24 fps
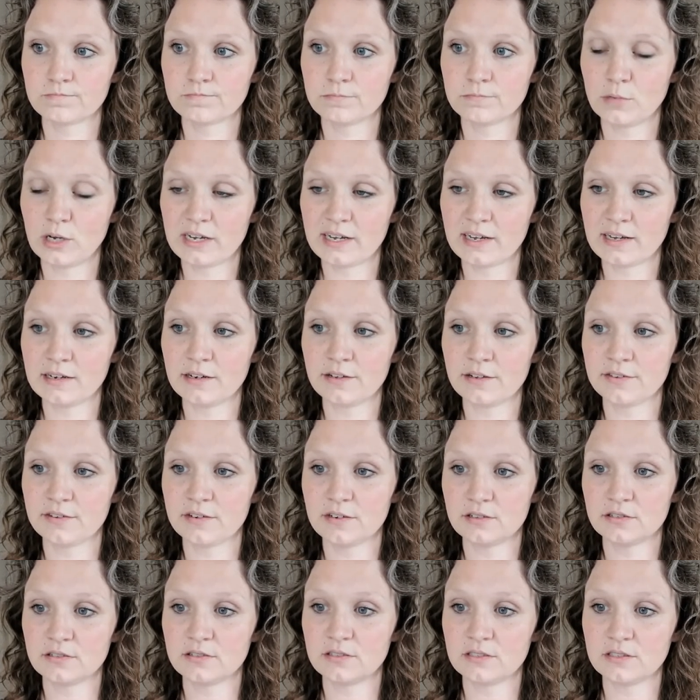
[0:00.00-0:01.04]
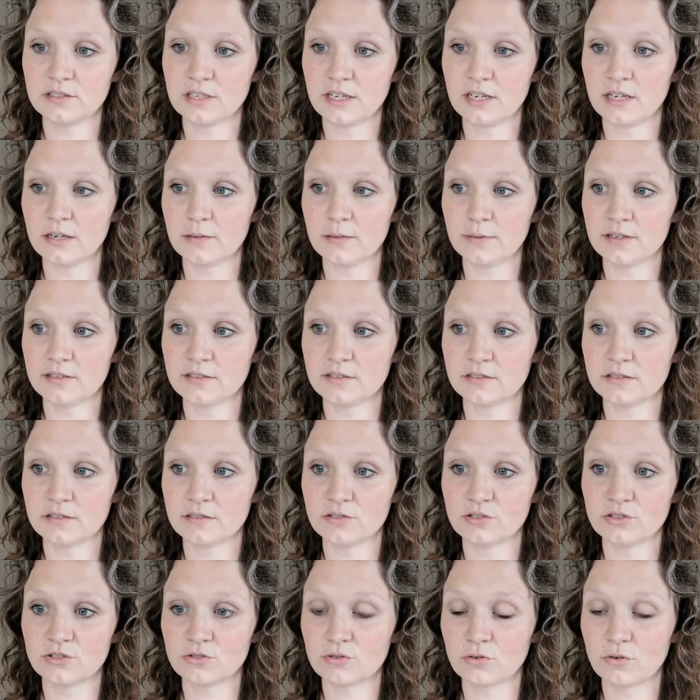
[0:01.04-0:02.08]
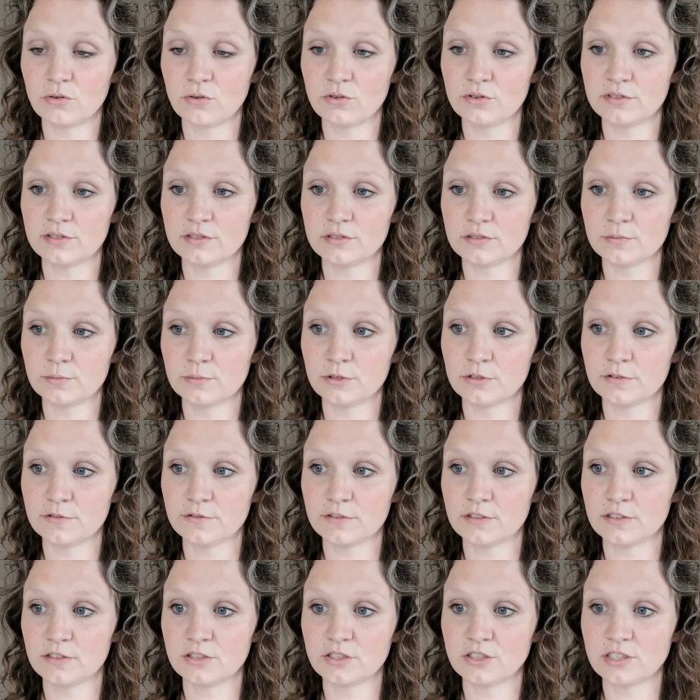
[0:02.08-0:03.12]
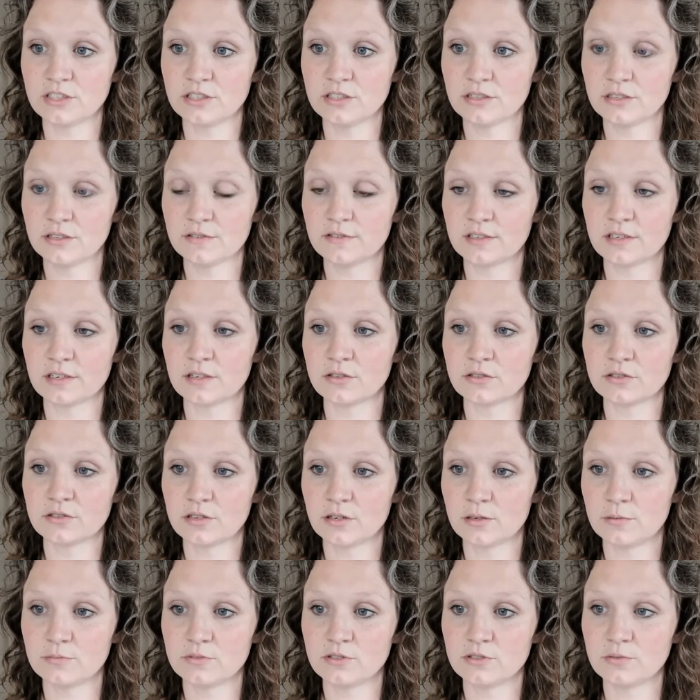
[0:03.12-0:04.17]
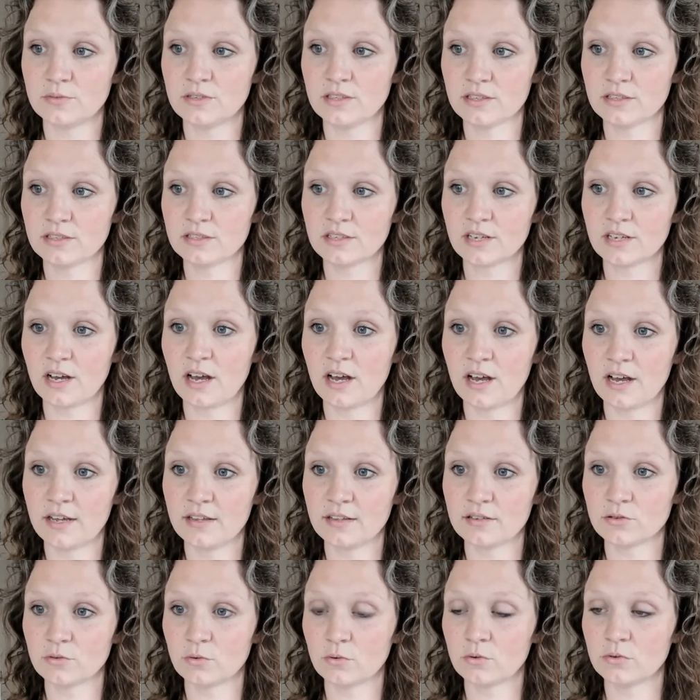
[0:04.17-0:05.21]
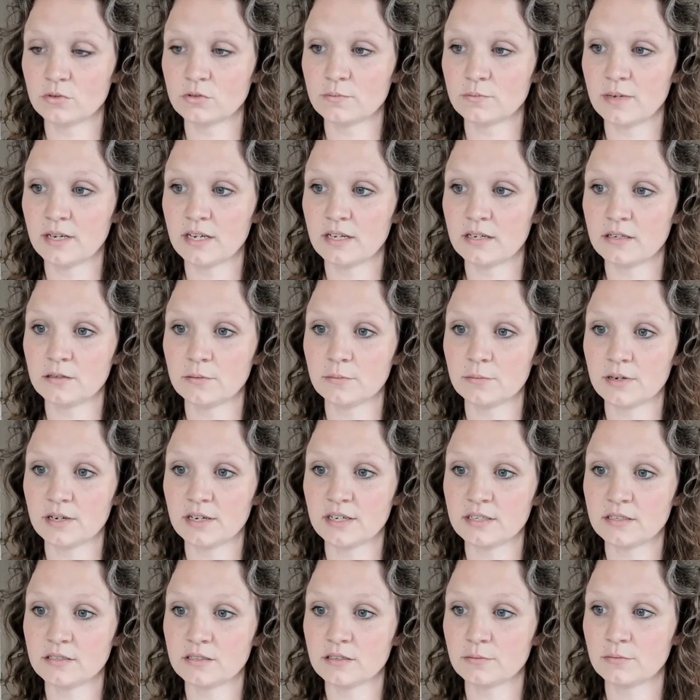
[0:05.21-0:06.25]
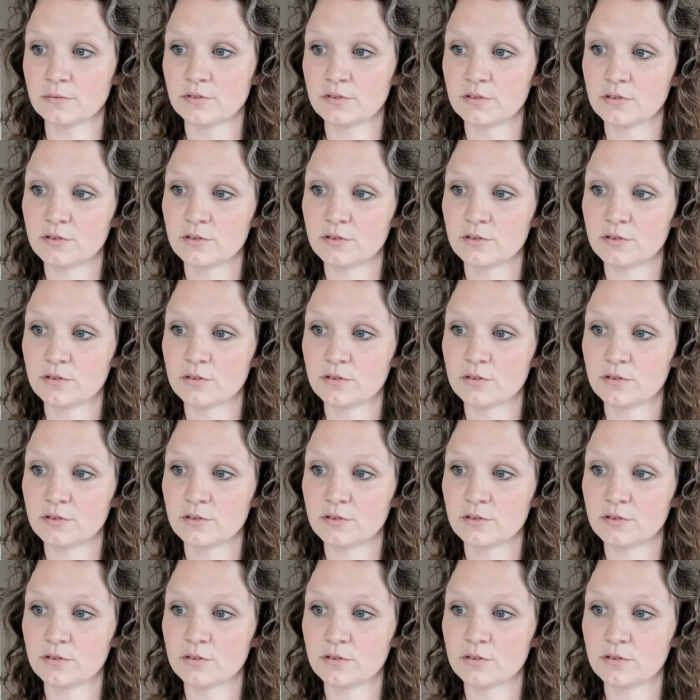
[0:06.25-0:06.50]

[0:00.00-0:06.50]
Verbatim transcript: got nothing else to say about this troll and this puff energy. Nothing else comes to me. This guy, this old man in the mind,